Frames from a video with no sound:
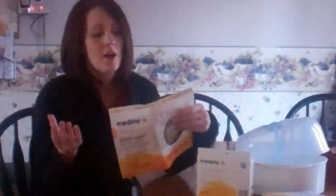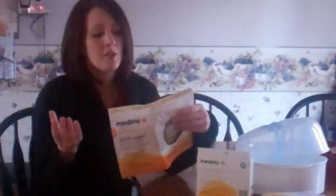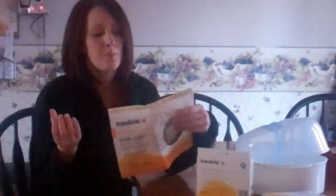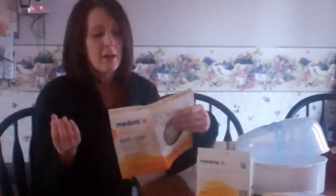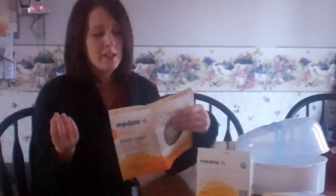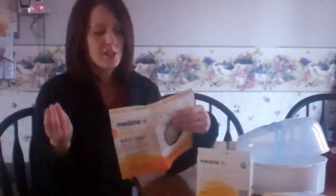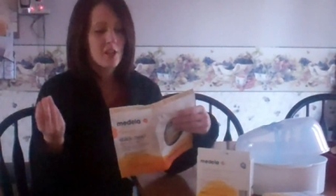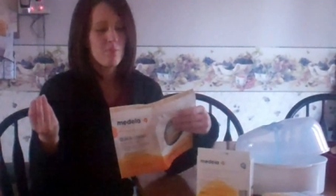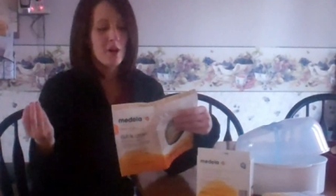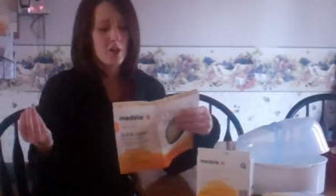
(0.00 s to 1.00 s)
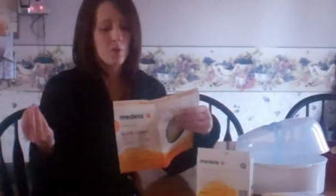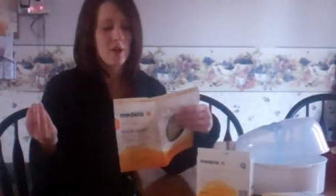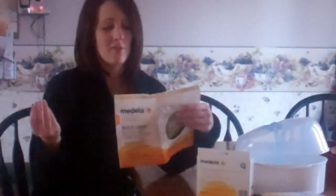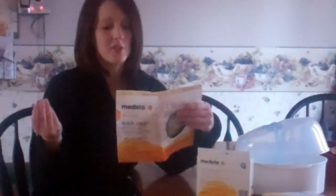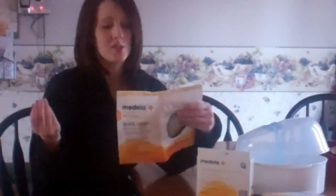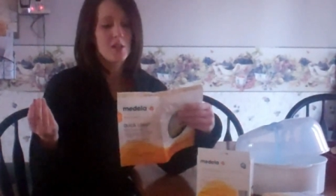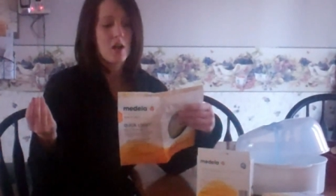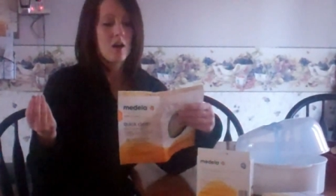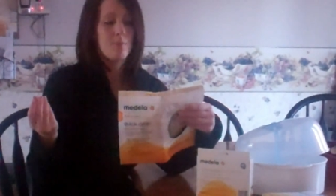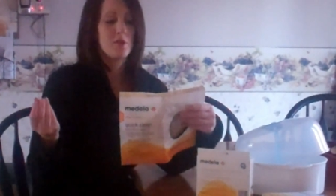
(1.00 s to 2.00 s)
the basic microwave is
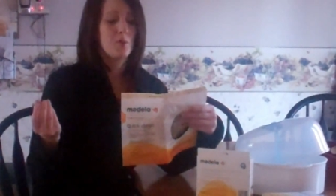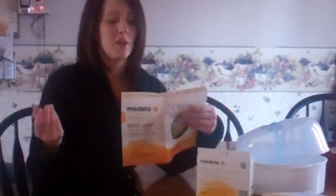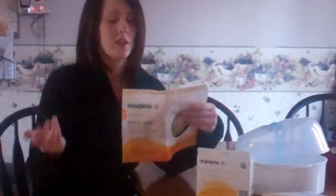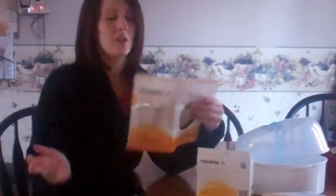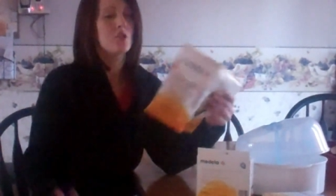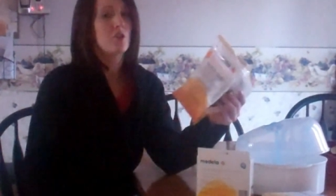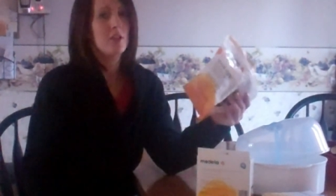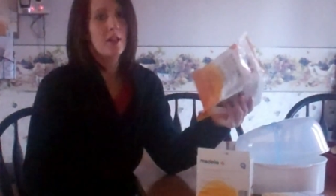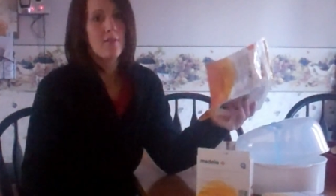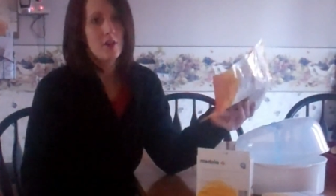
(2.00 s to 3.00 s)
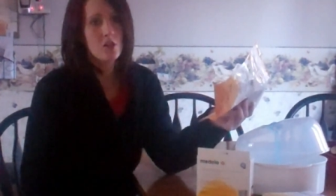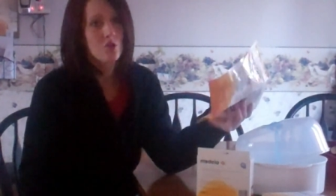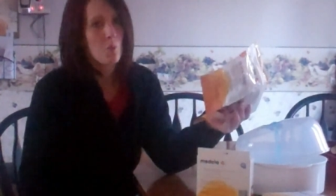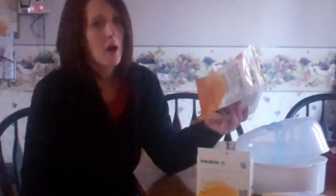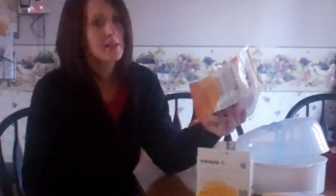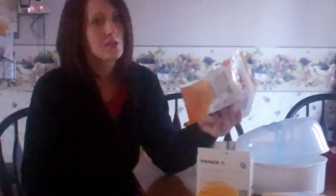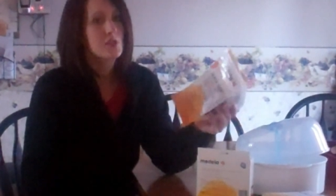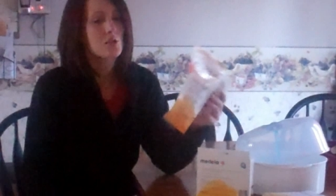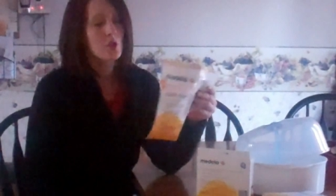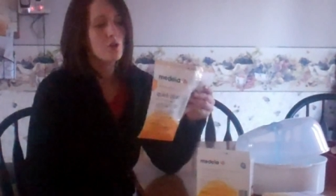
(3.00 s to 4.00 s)
between 800 and 1100 watts,
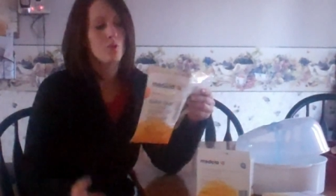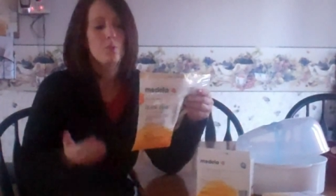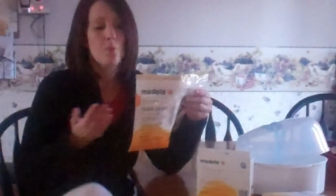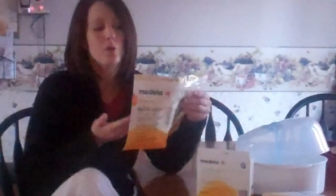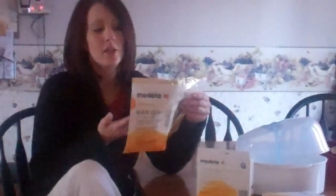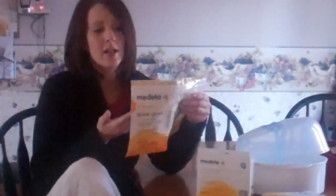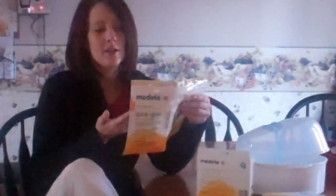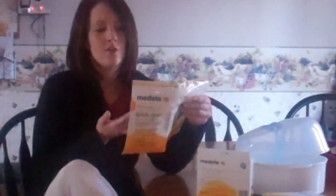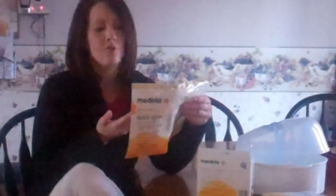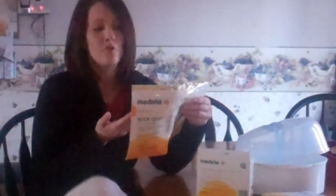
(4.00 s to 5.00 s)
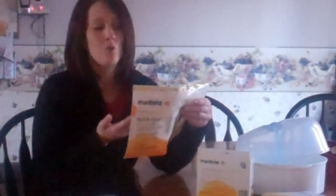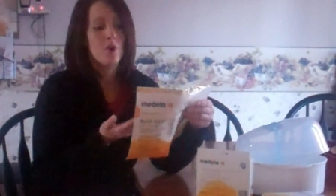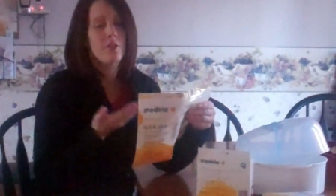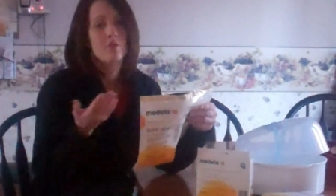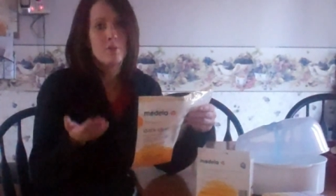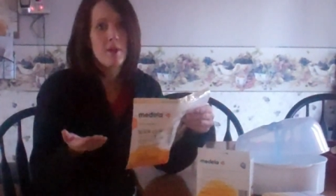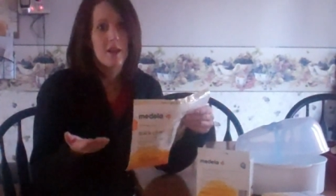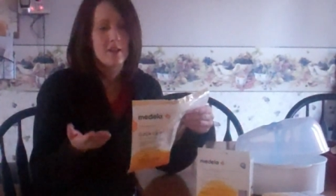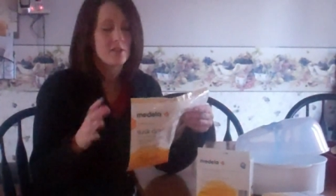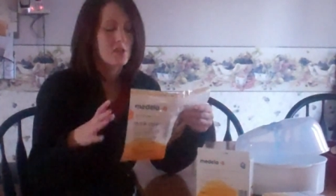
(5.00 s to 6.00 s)
so you can put that in for 3
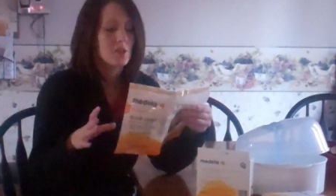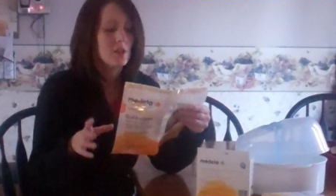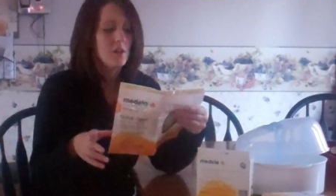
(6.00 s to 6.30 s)
minutes.